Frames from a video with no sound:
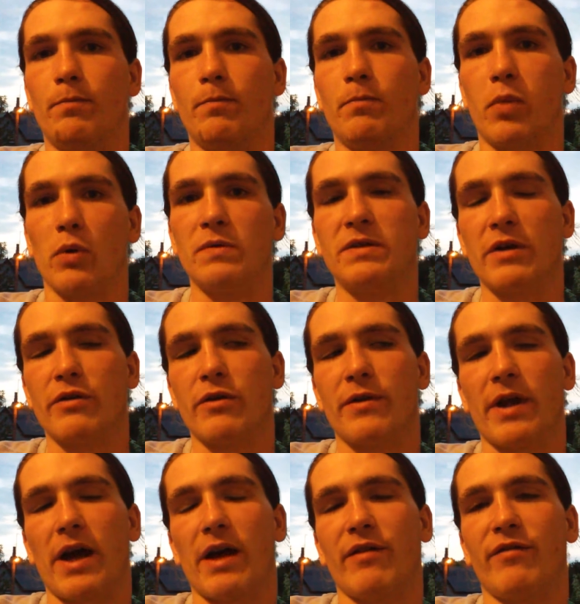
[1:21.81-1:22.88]
Both say their
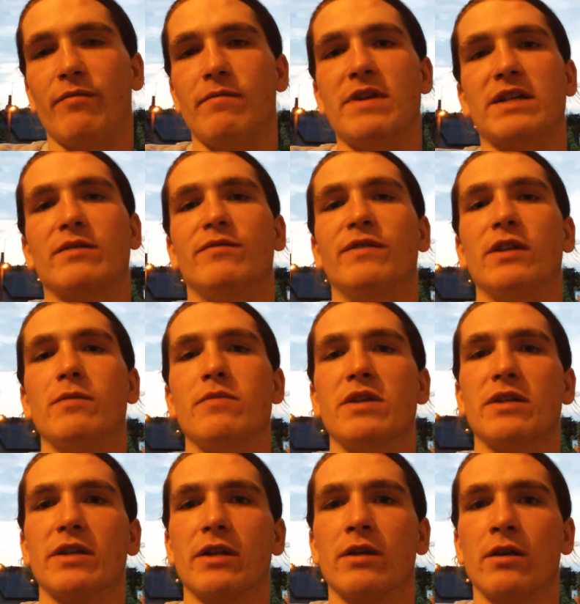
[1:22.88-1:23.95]
diet makes them feel
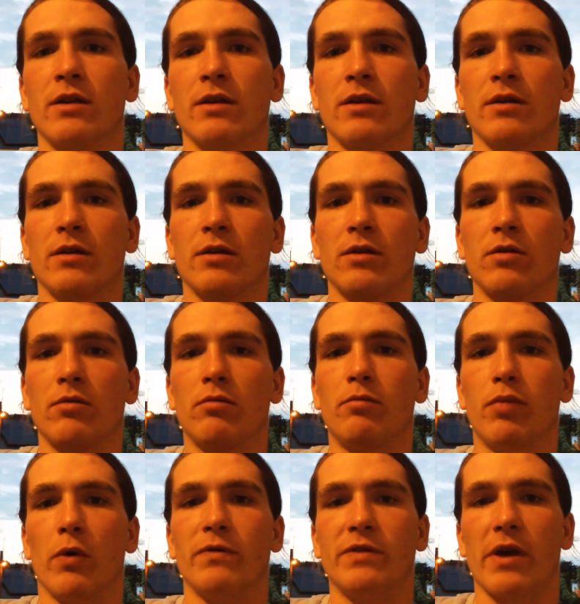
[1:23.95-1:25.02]
amazing.
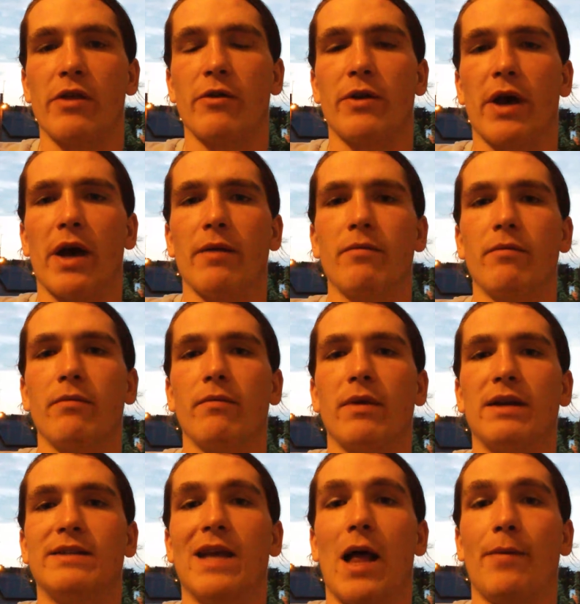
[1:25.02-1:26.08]
Both say their diet
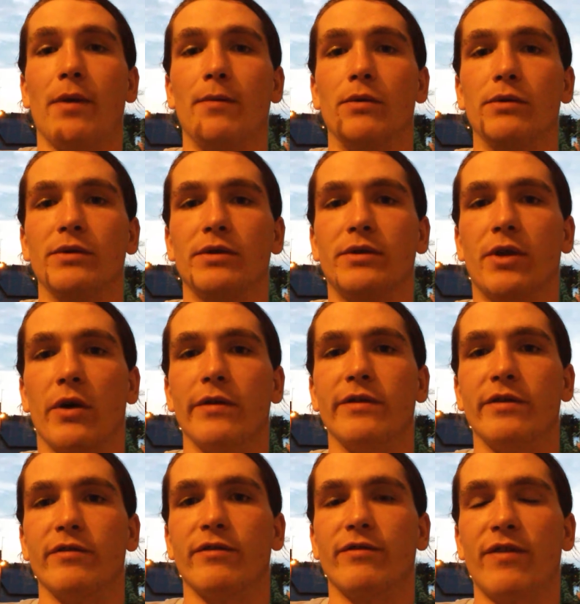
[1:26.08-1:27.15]
has helped them lose tons
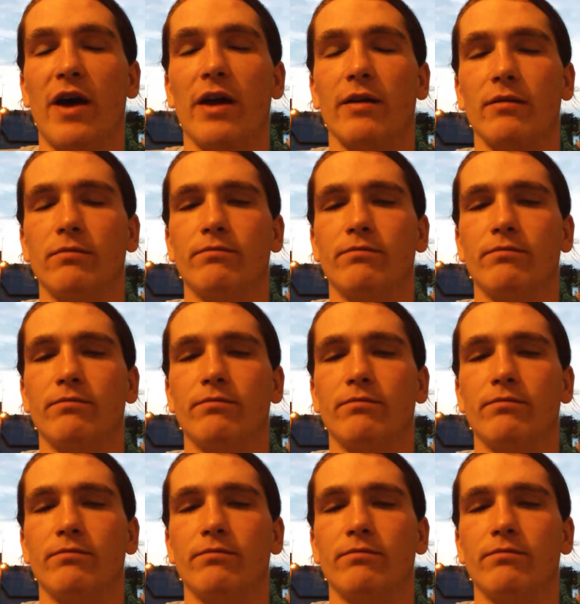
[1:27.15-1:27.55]
of fat.